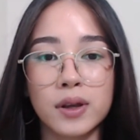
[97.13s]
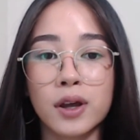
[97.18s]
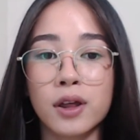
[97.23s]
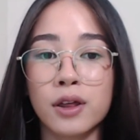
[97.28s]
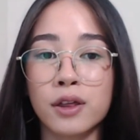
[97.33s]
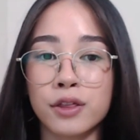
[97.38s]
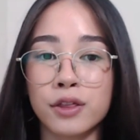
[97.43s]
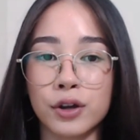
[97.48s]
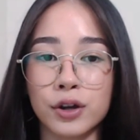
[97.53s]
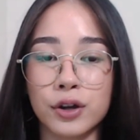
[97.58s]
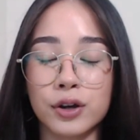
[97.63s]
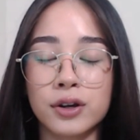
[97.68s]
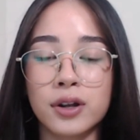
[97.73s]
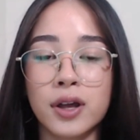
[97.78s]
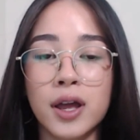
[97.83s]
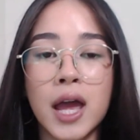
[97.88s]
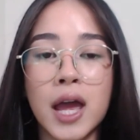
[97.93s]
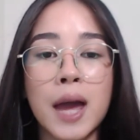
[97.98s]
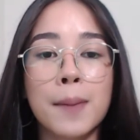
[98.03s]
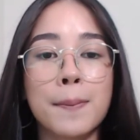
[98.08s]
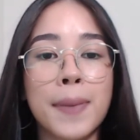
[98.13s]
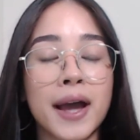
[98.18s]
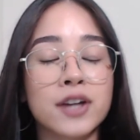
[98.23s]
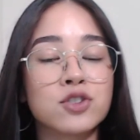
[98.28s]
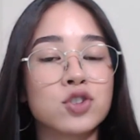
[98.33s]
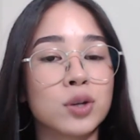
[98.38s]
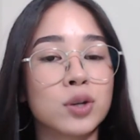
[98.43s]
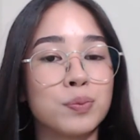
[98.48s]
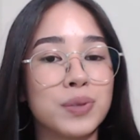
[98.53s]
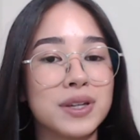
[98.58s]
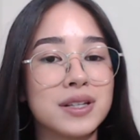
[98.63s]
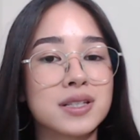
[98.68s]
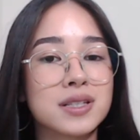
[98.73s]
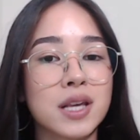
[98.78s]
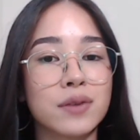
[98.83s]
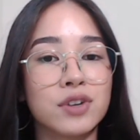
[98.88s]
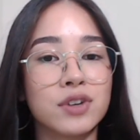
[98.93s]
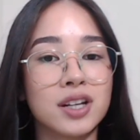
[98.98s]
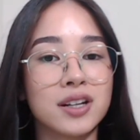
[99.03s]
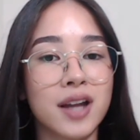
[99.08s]
Third, Patrick
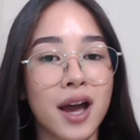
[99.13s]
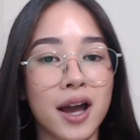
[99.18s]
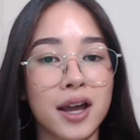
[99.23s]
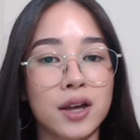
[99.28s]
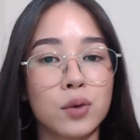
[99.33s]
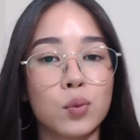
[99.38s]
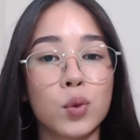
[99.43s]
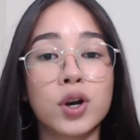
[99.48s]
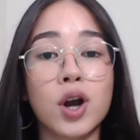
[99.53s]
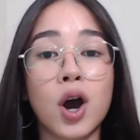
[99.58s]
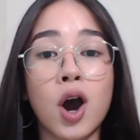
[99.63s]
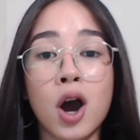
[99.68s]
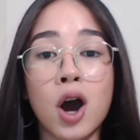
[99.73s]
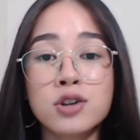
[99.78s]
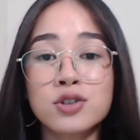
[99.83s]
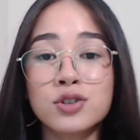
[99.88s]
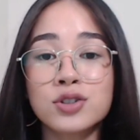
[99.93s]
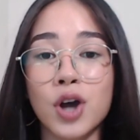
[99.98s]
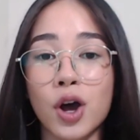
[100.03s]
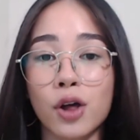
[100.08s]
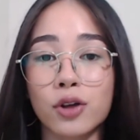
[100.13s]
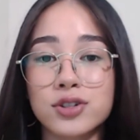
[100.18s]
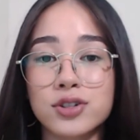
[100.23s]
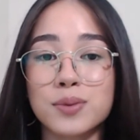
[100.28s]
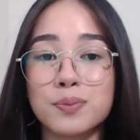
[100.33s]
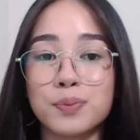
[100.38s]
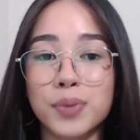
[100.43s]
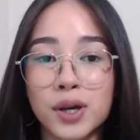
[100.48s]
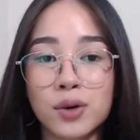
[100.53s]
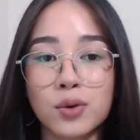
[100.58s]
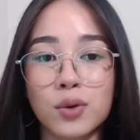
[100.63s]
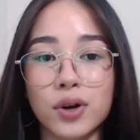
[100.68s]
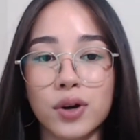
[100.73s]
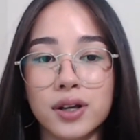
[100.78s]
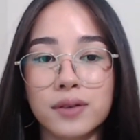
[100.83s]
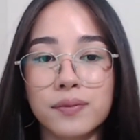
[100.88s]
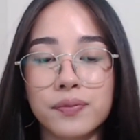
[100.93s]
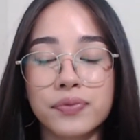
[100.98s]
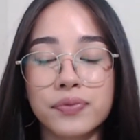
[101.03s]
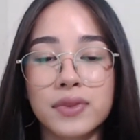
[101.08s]
B79 won $100 in Bitcoin.
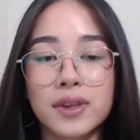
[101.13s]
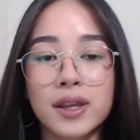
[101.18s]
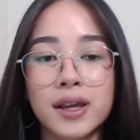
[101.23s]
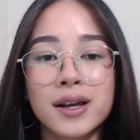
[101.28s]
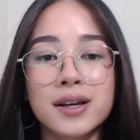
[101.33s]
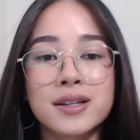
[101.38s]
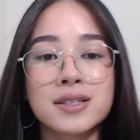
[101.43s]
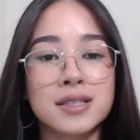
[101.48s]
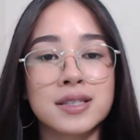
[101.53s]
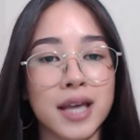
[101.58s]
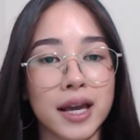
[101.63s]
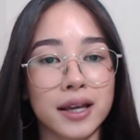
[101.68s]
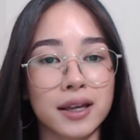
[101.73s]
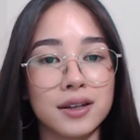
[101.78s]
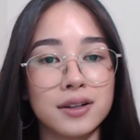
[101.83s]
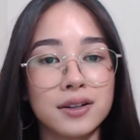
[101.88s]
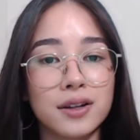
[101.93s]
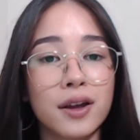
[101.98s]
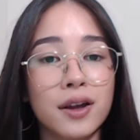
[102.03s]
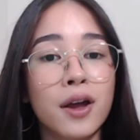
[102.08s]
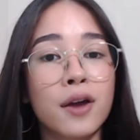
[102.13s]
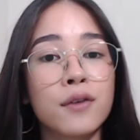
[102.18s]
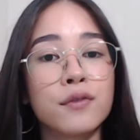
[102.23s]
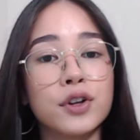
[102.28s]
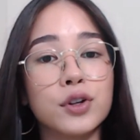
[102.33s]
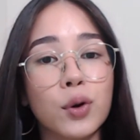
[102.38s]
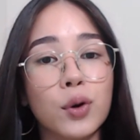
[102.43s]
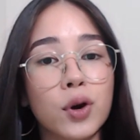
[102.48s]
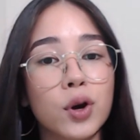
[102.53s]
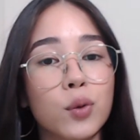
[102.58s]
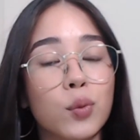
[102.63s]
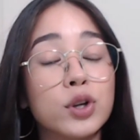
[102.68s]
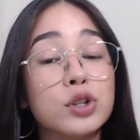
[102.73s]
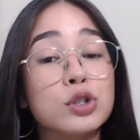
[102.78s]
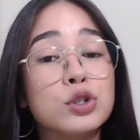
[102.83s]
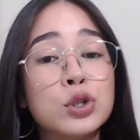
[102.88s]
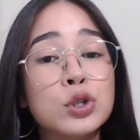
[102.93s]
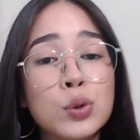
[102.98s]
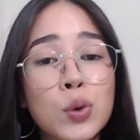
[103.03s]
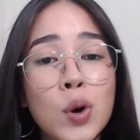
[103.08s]
Second, Fedora won
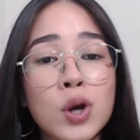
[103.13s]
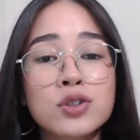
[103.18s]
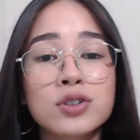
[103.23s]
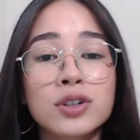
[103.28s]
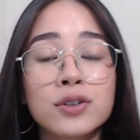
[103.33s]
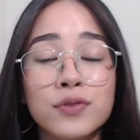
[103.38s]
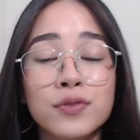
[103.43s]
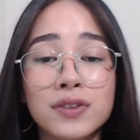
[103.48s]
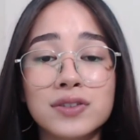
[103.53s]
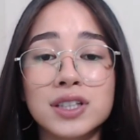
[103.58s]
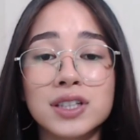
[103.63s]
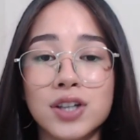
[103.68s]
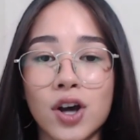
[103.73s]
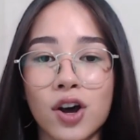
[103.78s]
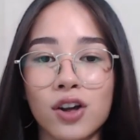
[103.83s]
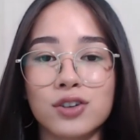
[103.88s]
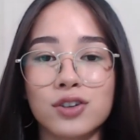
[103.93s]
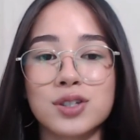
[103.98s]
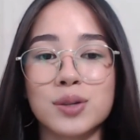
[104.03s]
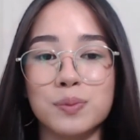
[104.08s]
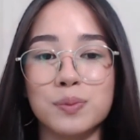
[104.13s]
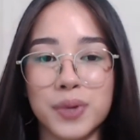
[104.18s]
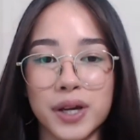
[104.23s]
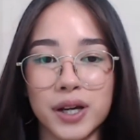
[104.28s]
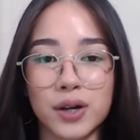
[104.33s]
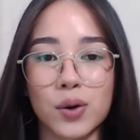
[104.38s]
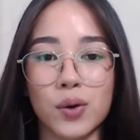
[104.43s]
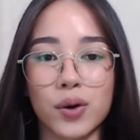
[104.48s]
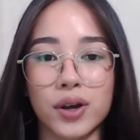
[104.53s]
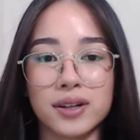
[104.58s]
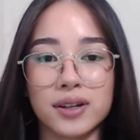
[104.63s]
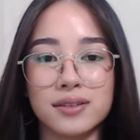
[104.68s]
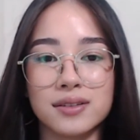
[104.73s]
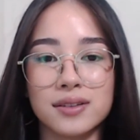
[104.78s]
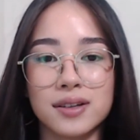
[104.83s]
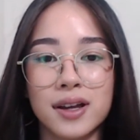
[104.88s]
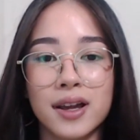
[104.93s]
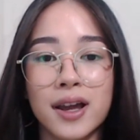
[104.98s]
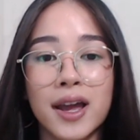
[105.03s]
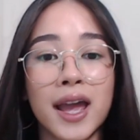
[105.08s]
$250 in Bitcoin.
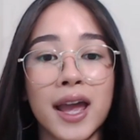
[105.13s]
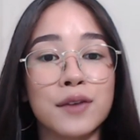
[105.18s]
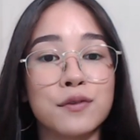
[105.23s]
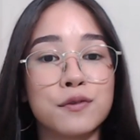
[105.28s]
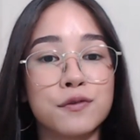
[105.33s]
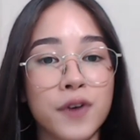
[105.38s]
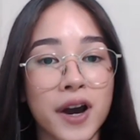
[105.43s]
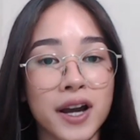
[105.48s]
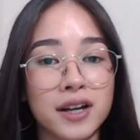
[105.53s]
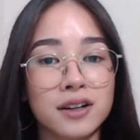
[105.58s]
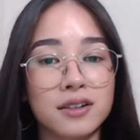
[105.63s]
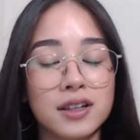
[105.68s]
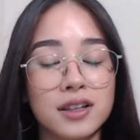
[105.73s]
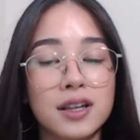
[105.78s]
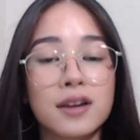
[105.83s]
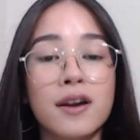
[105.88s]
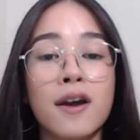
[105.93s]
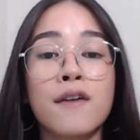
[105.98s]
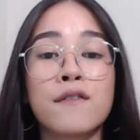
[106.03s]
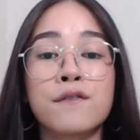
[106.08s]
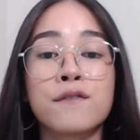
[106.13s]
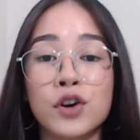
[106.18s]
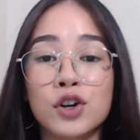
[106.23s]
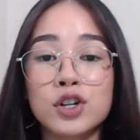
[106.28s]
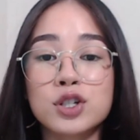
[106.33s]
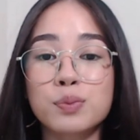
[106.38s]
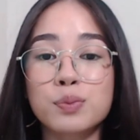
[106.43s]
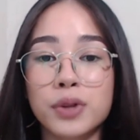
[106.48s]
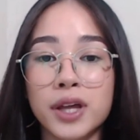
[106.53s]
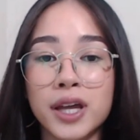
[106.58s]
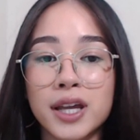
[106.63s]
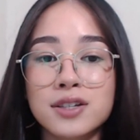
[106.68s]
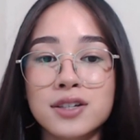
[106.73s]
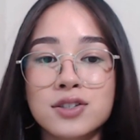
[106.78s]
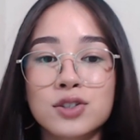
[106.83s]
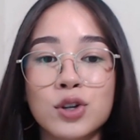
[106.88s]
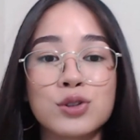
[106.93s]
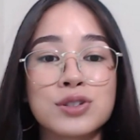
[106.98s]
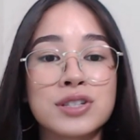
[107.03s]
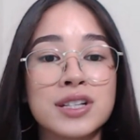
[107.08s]
And finally, first place
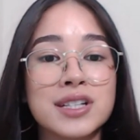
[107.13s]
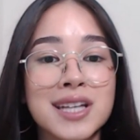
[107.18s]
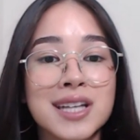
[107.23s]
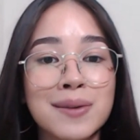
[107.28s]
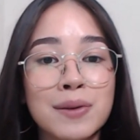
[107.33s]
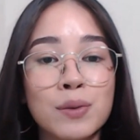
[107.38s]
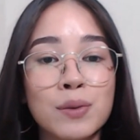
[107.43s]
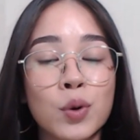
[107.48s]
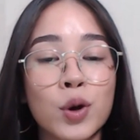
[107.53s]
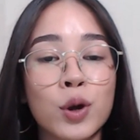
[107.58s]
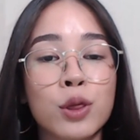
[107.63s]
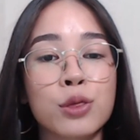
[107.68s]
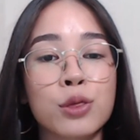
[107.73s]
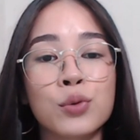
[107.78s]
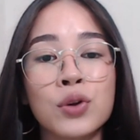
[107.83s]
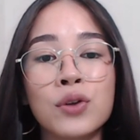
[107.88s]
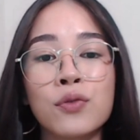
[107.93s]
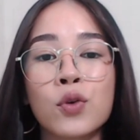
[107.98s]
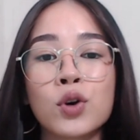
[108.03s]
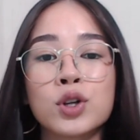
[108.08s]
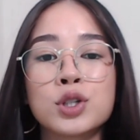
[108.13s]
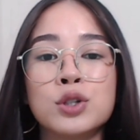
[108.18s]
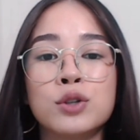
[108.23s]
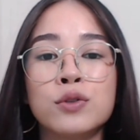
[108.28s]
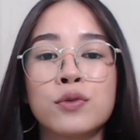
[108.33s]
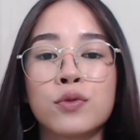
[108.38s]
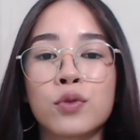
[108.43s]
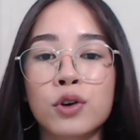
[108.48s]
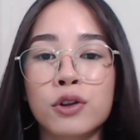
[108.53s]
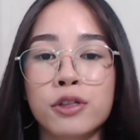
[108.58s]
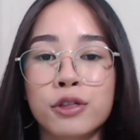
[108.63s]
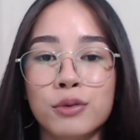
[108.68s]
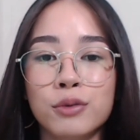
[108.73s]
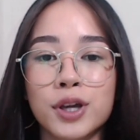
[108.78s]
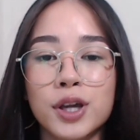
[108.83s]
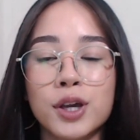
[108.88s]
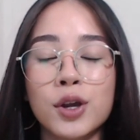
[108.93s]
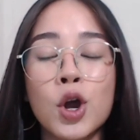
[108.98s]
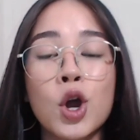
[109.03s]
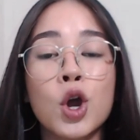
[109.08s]
goes to
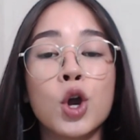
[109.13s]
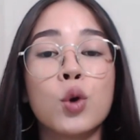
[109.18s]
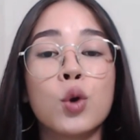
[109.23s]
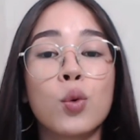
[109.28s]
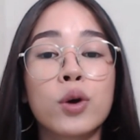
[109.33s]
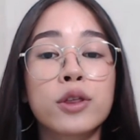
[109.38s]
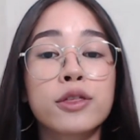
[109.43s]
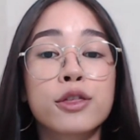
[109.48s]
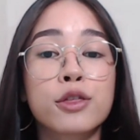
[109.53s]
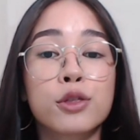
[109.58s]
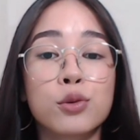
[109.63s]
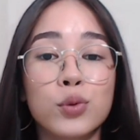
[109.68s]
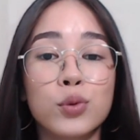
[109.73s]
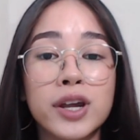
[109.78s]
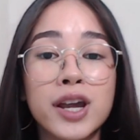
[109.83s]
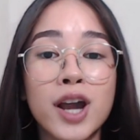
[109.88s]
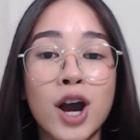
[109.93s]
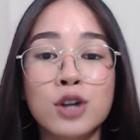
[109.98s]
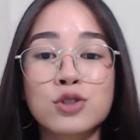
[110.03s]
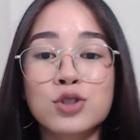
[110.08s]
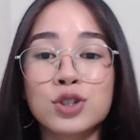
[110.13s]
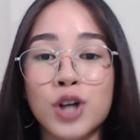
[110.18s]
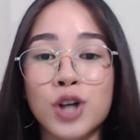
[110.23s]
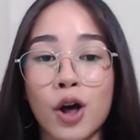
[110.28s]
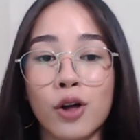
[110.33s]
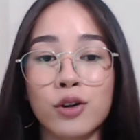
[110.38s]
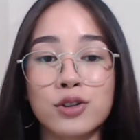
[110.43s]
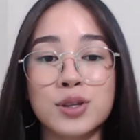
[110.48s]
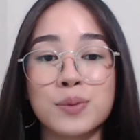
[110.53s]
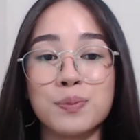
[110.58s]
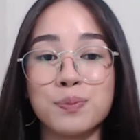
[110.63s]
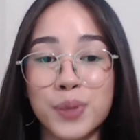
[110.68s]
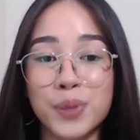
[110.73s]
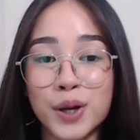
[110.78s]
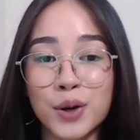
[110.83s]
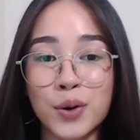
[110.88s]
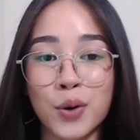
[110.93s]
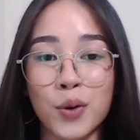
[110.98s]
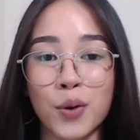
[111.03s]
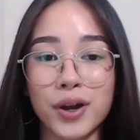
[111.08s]
TimmyBoy34243, who won $300 in
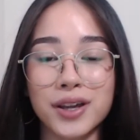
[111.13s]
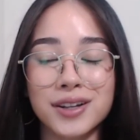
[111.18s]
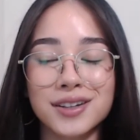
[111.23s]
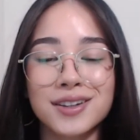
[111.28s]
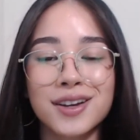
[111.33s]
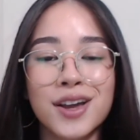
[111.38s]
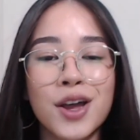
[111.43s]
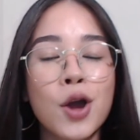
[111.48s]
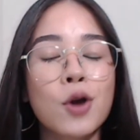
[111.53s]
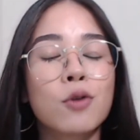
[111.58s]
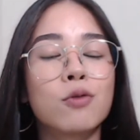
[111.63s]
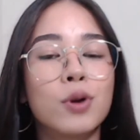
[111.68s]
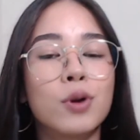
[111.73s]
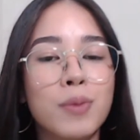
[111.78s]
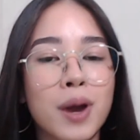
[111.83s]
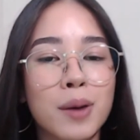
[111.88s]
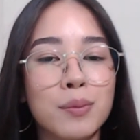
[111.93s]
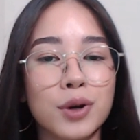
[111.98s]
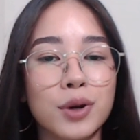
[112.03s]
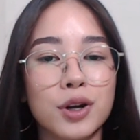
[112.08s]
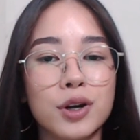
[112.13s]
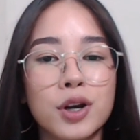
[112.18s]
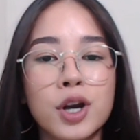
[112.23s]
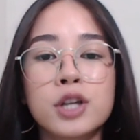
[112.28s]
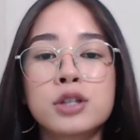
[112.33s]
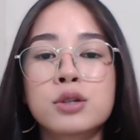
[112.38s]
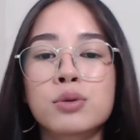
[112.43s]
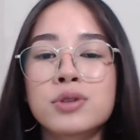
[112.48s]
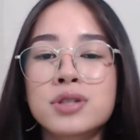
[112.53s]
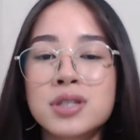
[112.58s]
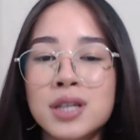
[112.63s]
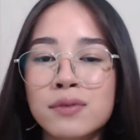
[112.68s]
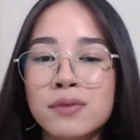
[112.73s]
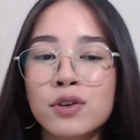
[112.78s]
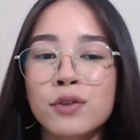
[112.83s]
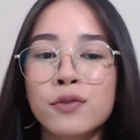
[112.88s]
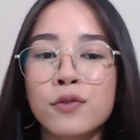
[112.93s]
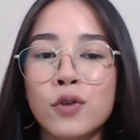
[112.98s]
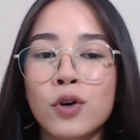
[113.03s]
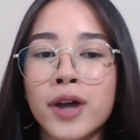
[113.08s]
Bitcoin. Remember, to receive your
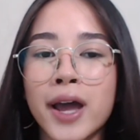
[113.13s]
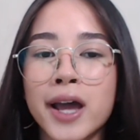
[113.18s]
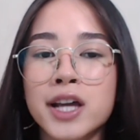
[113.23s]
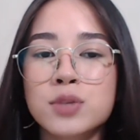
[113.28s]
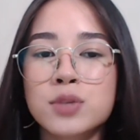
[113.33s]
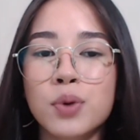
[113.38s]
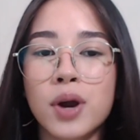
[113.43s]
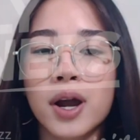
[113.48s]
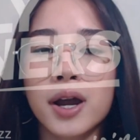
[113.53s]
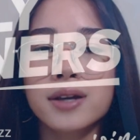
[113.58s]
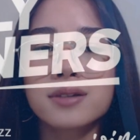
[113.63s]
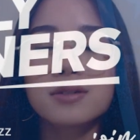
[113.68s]
full cash prize,